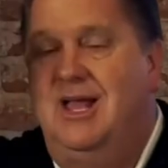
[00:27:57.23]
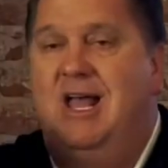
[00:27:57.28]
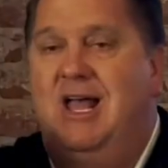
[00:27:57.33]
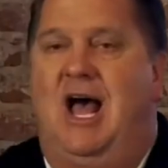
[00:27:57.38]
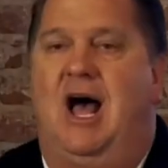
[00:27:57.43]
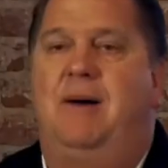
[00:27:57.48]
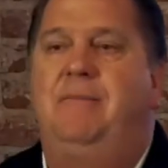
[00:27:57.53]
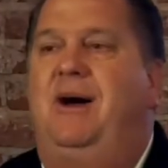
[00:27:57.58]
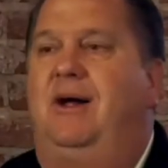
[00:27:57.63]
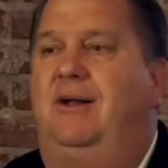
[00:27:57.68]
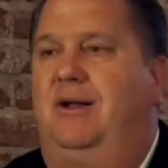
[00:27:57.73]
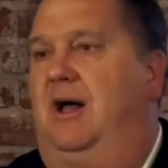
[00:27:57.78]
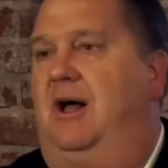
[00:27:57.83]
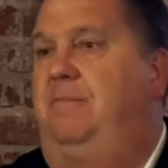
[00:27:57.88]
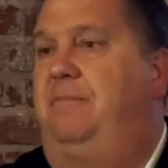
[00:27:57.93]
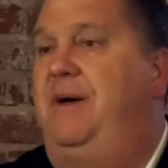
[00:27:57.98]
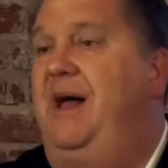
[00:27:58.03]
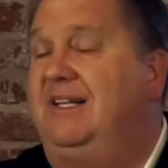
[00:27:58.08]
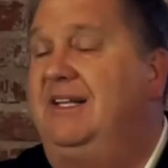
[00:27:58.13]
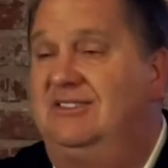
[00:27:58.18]
How about a
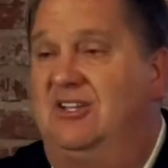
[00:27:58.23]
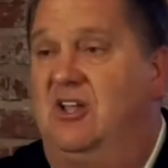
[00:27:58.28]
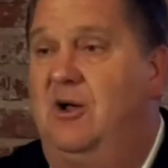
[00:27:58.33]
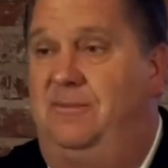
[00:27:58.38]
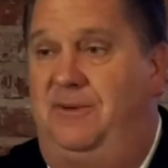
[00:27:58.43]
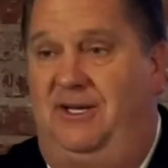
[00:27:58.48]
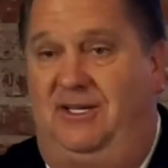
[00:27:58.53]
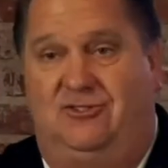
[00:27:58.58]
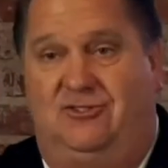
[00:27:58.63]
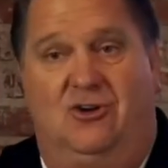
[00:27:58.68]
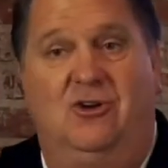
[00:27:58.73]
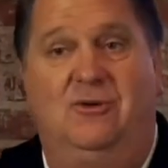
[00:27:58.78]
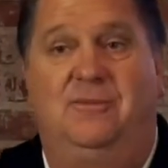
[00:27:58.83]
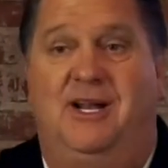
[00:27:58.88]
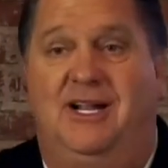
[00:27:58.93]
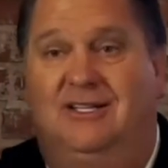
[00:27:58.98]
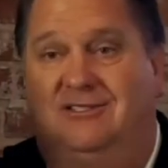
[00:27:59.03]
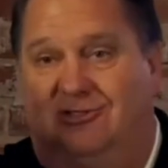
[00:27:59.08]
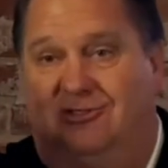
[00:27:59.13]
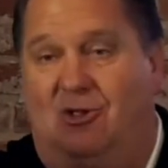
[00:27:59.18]
pest company,
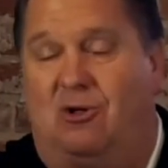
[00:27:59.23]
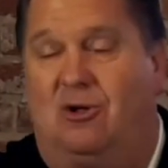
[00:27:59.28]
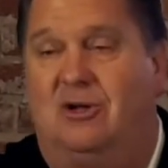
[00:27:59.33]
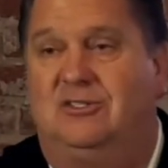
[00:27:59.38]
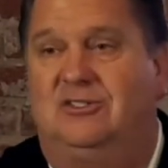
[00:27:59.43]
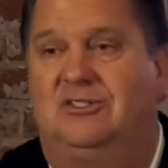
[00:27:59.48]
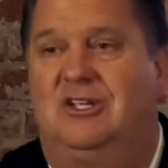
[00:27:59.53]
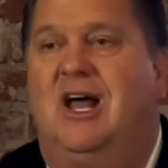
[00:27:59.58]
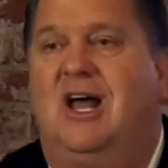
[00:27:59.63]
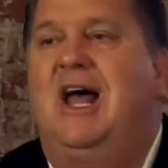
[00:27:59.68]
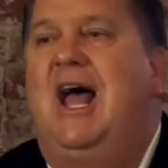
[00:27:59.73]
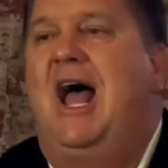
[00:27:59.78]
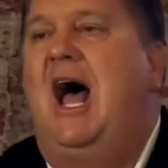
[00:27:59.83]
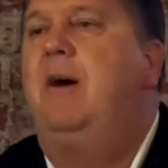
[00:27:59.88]
Terminix Clark's? How